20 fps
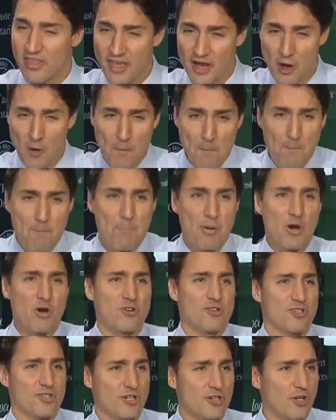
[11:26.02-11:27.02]
their
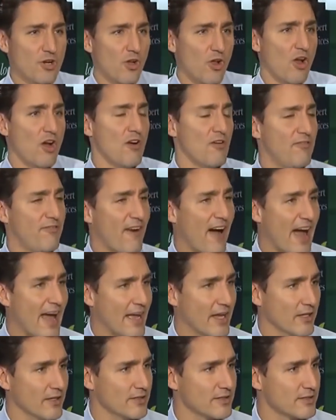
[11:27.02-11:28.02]
personal
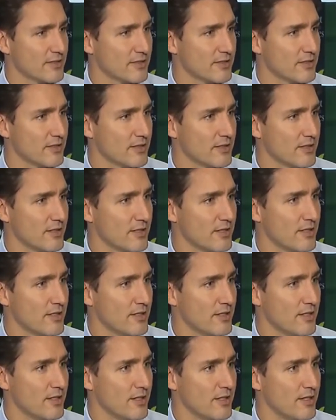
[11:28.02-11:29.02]
files
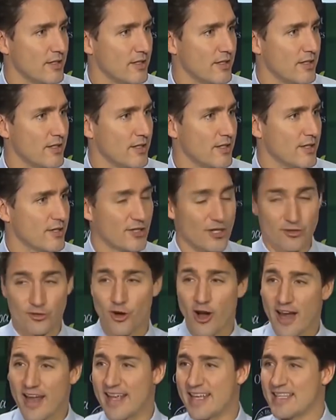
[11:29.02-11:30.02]
to
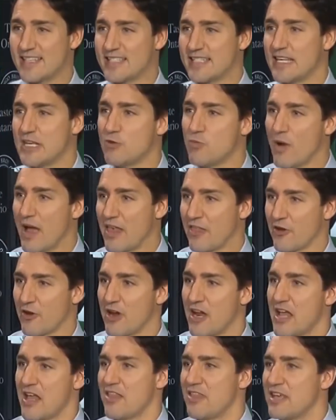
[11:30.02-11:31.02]
try and see
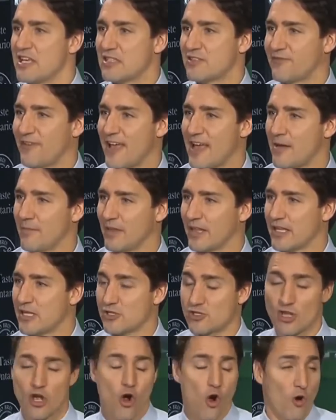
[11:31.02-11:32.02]
whether these
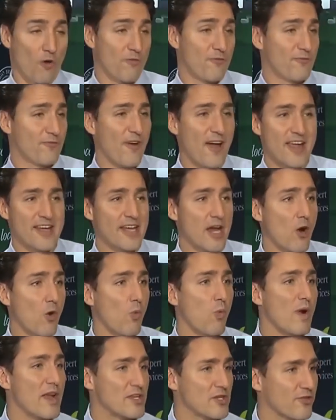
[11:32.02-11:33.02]
families or find
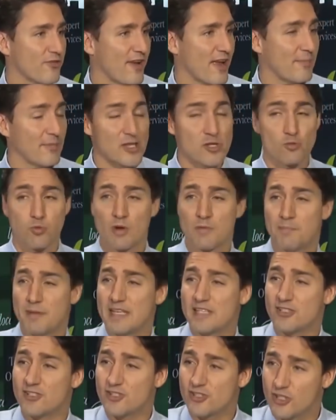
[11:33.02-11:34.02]
out which families would
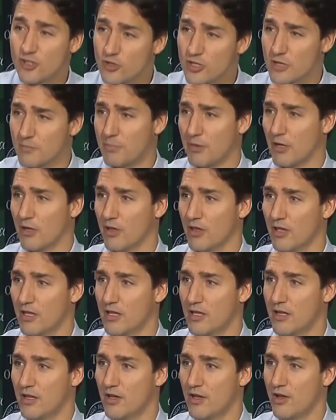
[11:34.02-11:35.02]
be suitable
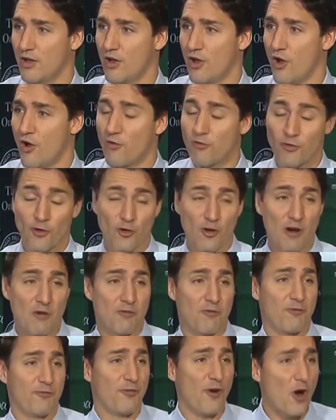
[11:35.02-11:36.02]
for
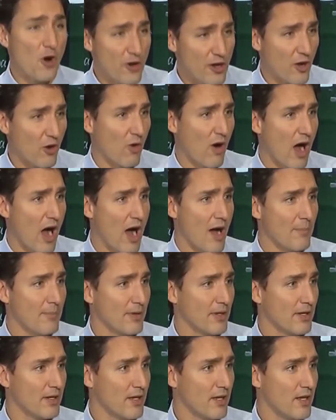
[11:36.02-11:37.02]
a photo
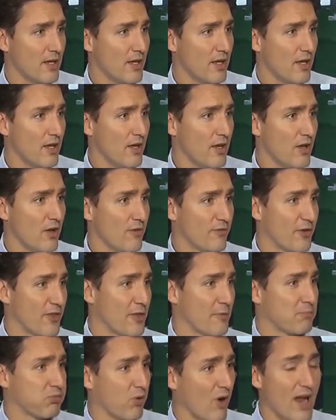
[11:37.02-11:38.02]
op
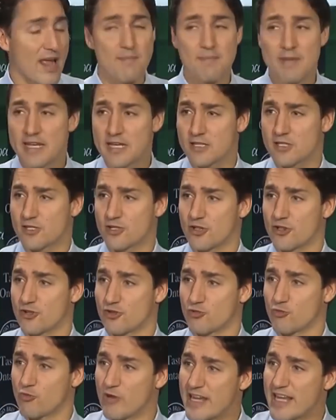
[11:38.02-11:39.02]
for the Prime
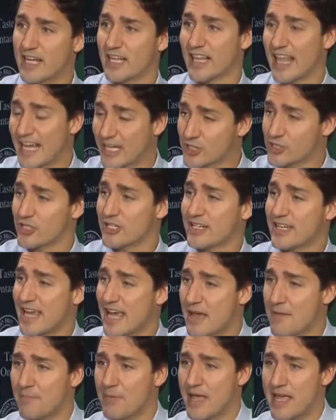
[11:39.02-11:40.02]
Minister's re election
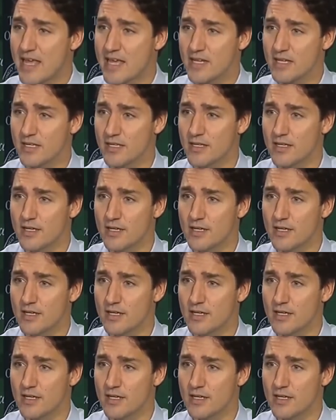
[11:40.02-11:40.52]
campaign?